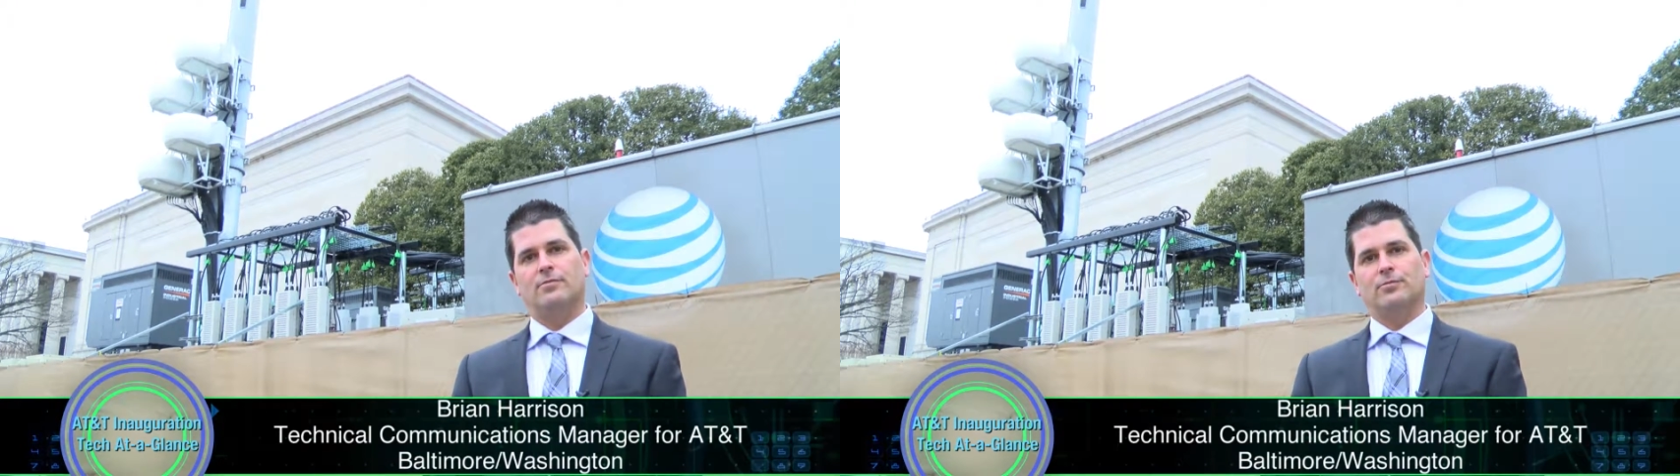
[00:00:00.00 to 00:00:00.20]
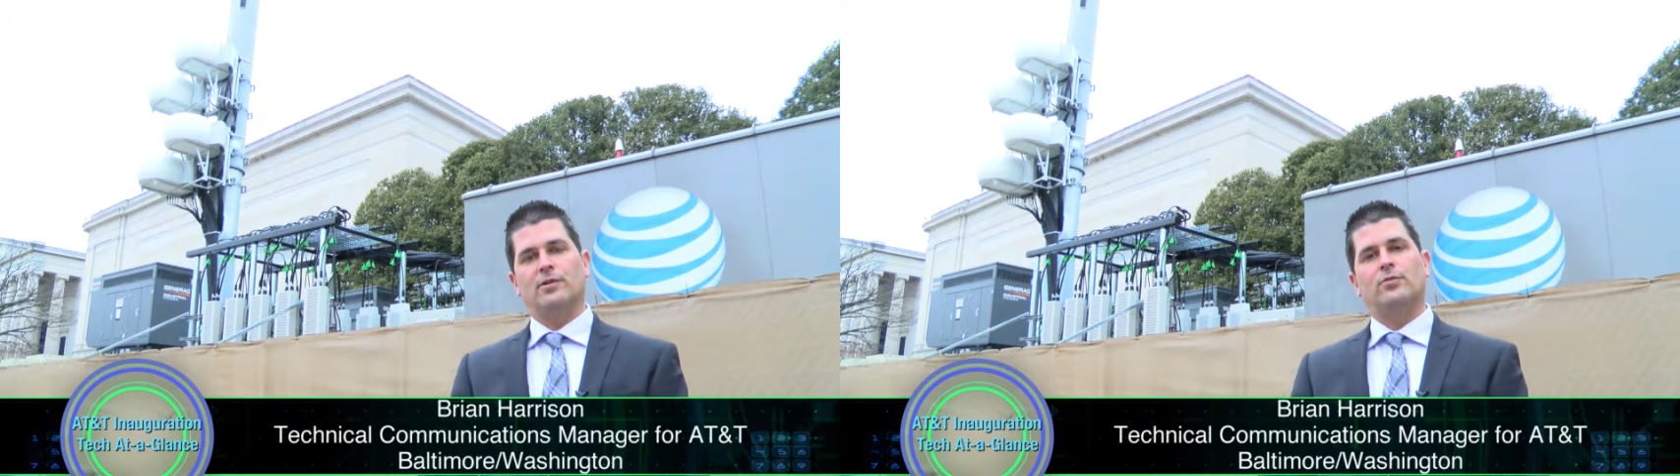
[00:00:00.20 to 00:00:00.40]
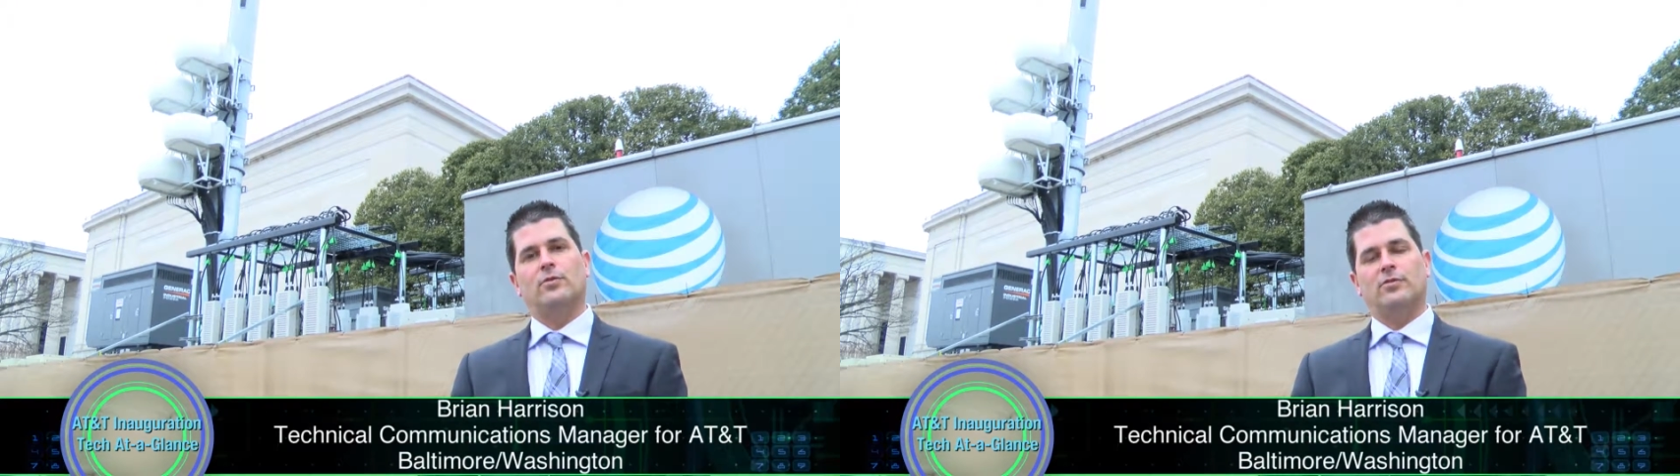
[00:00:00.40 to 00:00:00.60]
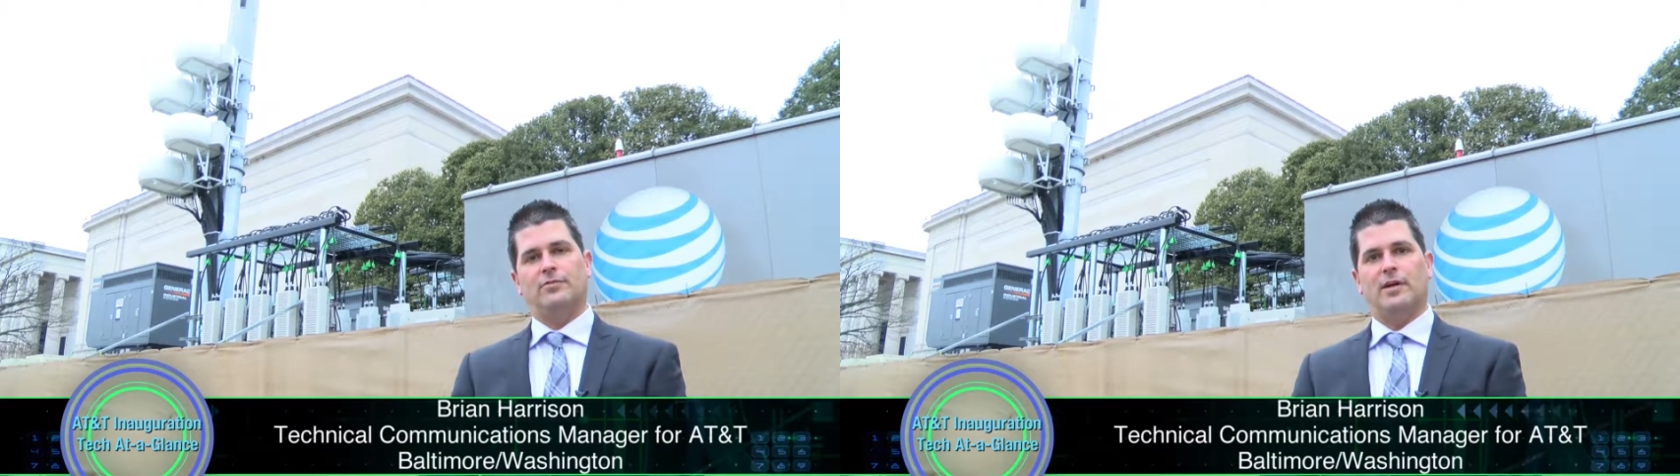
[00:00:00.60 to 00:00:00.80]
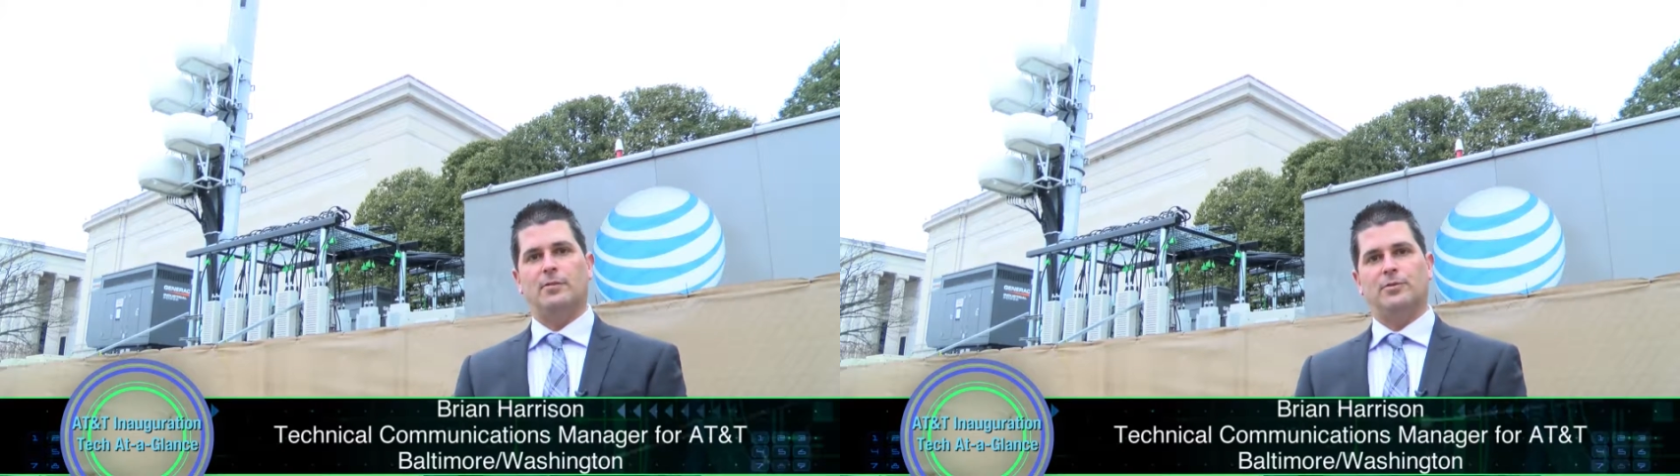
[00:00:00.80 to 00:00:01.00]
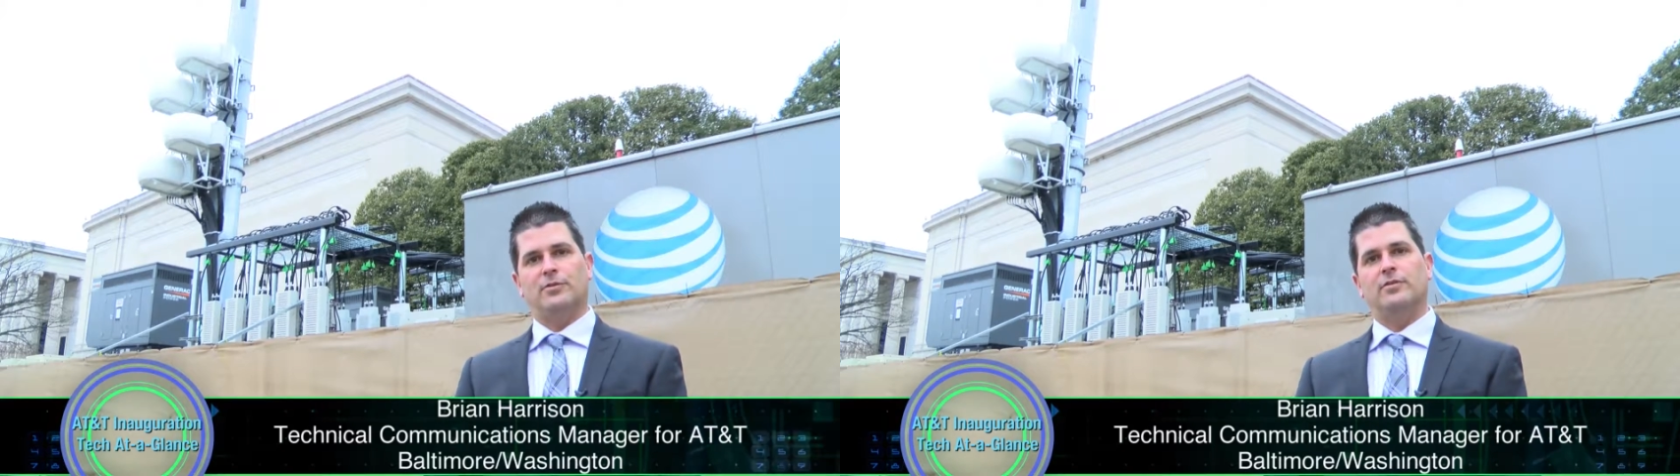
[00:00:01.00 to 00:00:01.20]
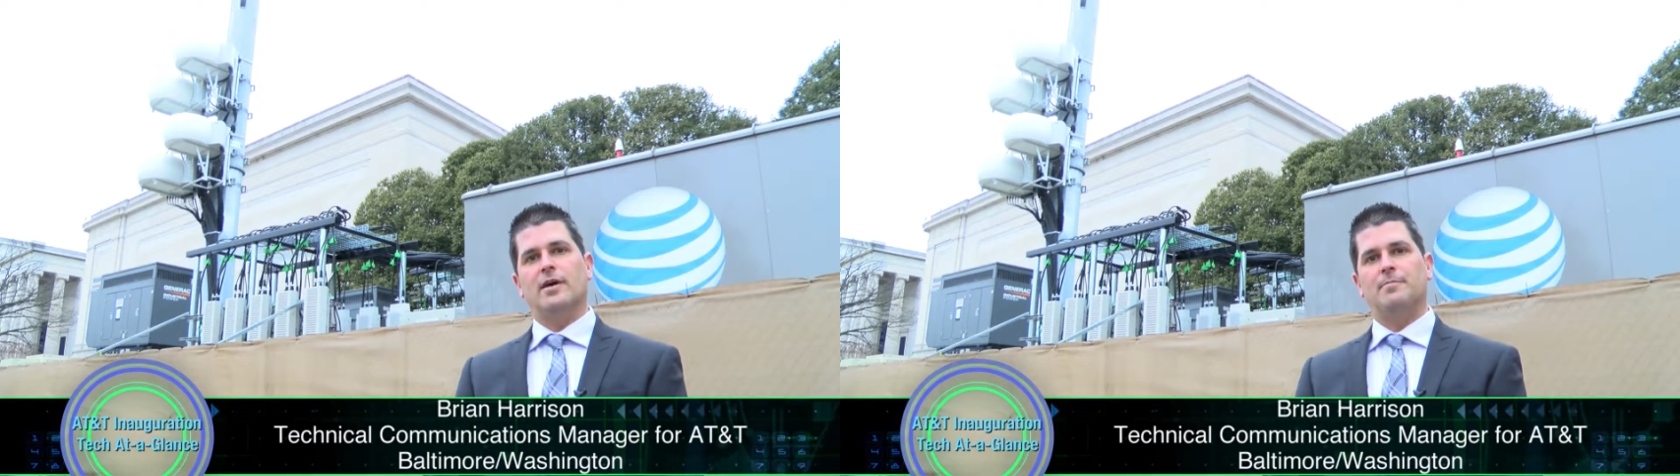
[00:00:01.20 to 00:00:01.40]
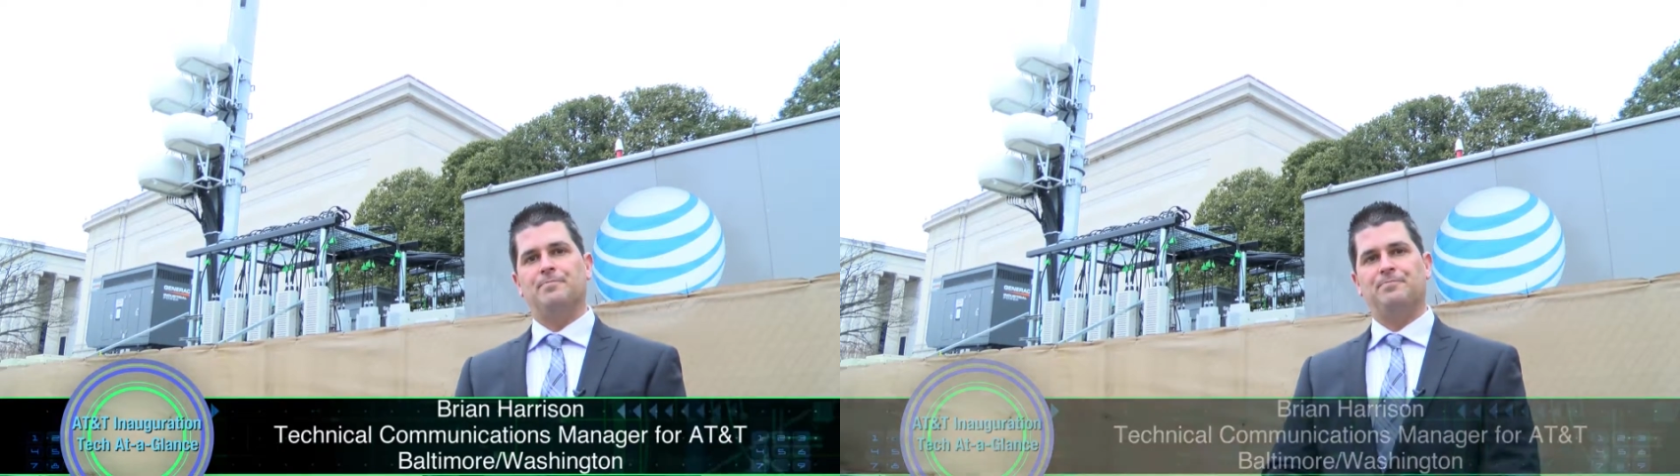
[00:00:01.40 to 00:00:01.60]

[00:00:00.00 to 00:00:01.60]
resources available to them.